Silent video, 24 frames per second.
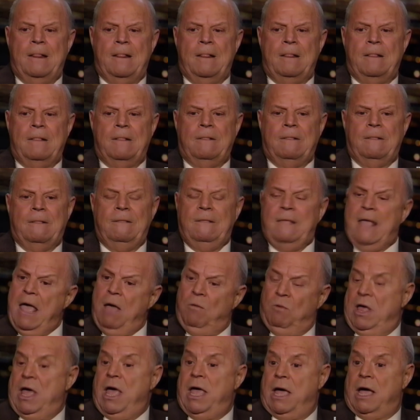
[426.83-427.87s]
there, I hear. Yeah,
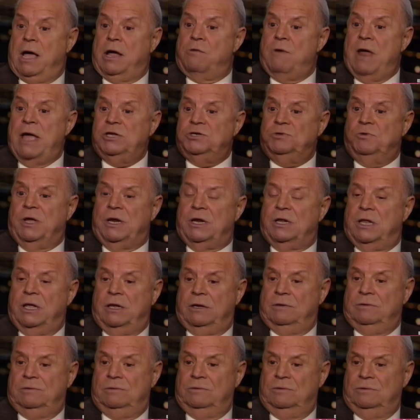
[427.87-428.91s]
well, hey, I graduated.
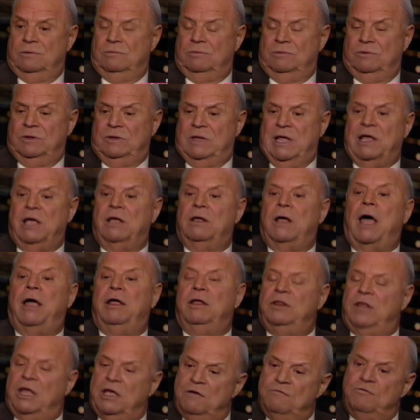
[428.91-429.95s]
That's right.
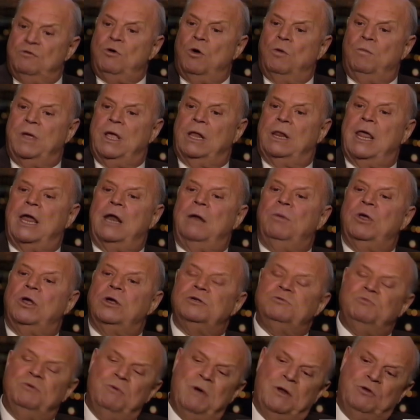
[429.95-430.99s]
They even wrote me a letter
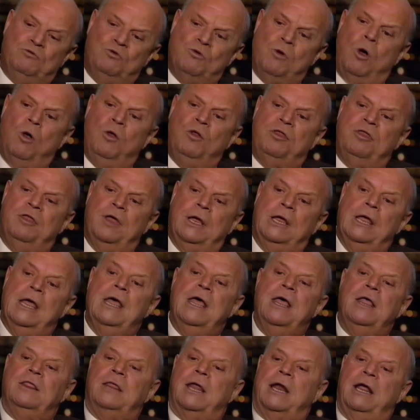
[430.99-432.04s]
because we went through a whole thing
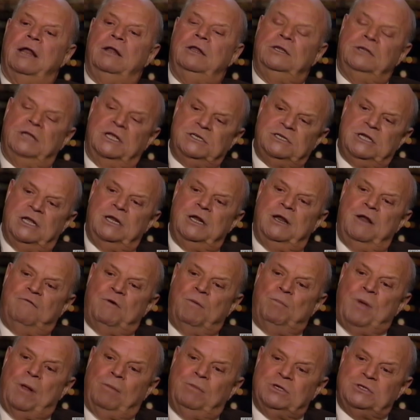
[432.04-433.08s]
that they said they
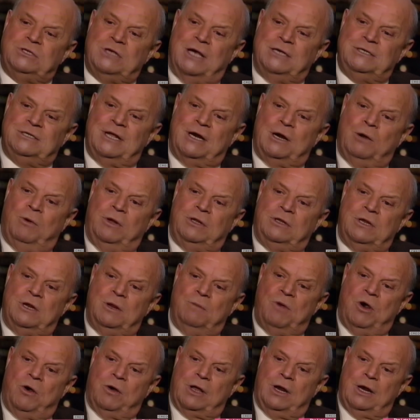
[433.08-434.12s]
never publicized that I went to the
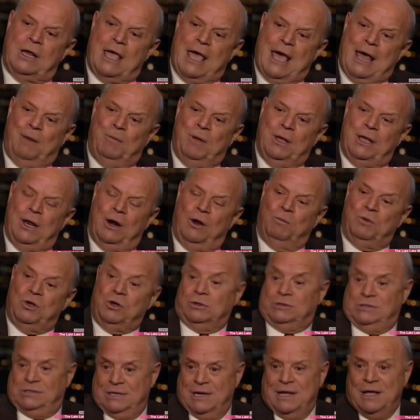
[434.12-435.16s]
American Academy, you know,
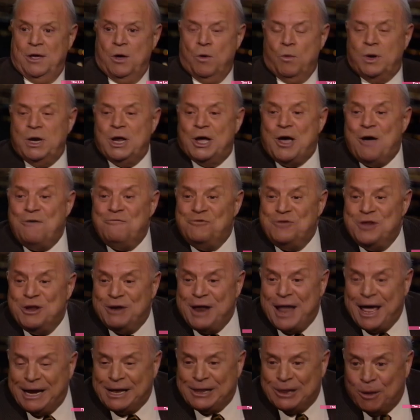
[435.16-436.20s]
because when you come from the
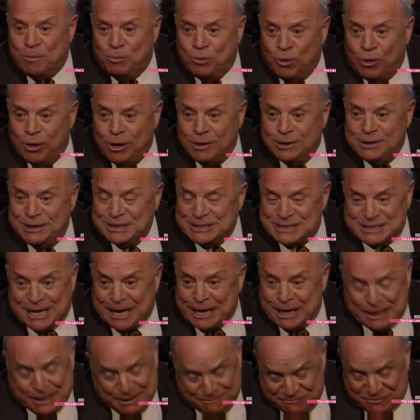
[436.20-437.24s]
nightclub world, it's
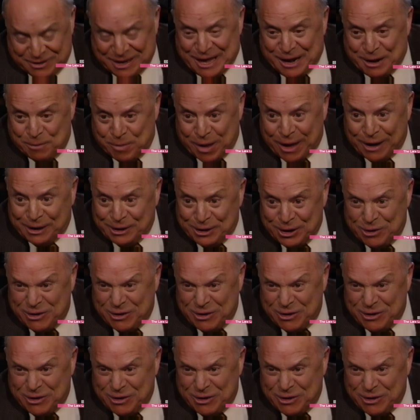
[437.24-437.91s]
like, forget about it, you